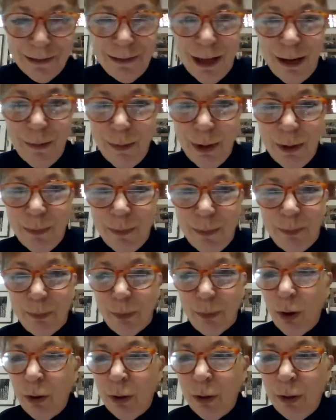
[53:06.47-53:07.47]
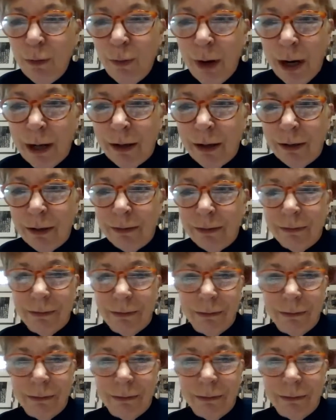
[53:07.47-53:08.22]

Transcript: I'm a broken record.